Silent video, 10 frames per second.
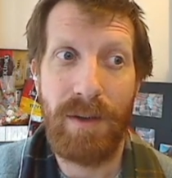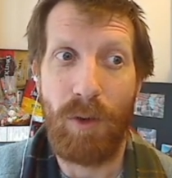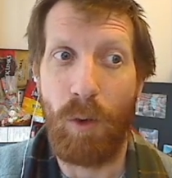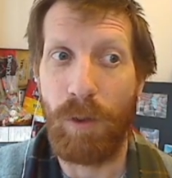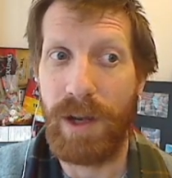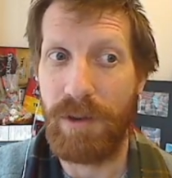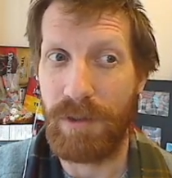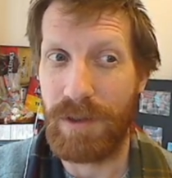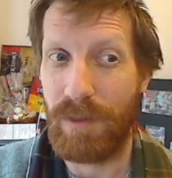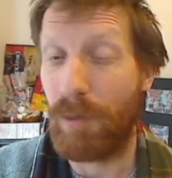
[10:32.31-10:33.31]

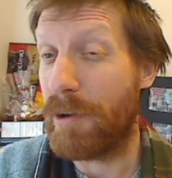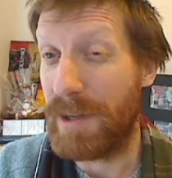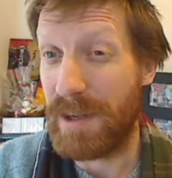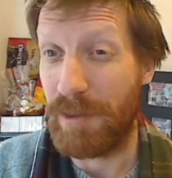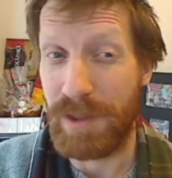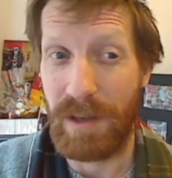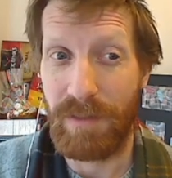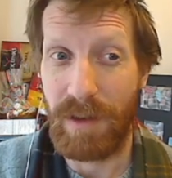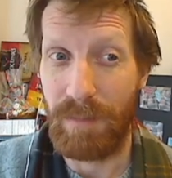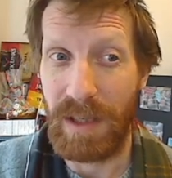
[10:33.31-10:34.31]
orienting yourself
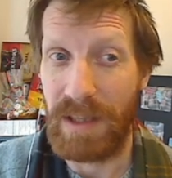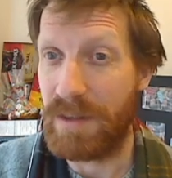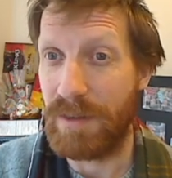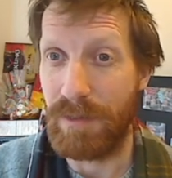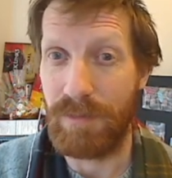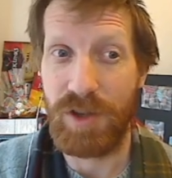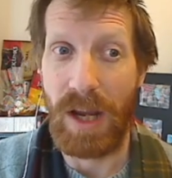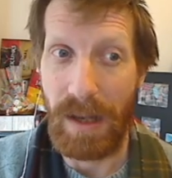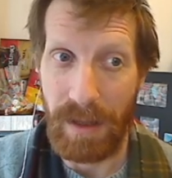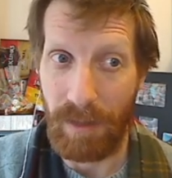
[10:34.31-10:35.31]
completely to
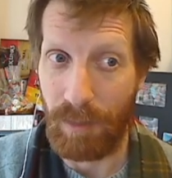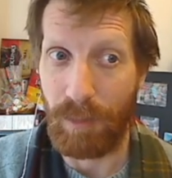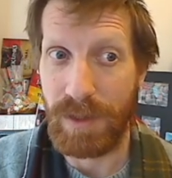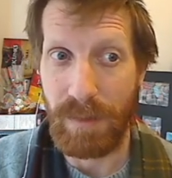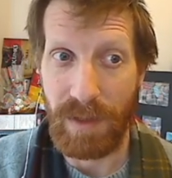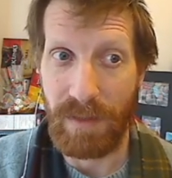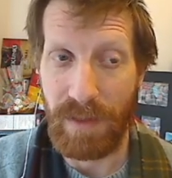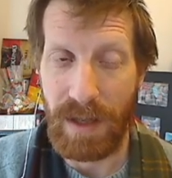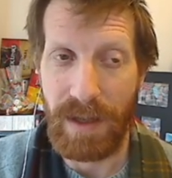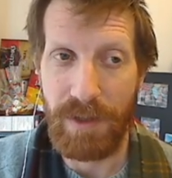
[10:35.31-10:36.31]
chain heal or something of
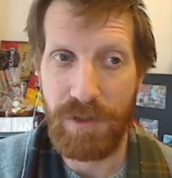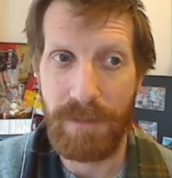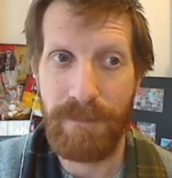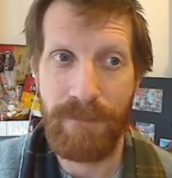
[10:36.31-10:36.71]
that nature.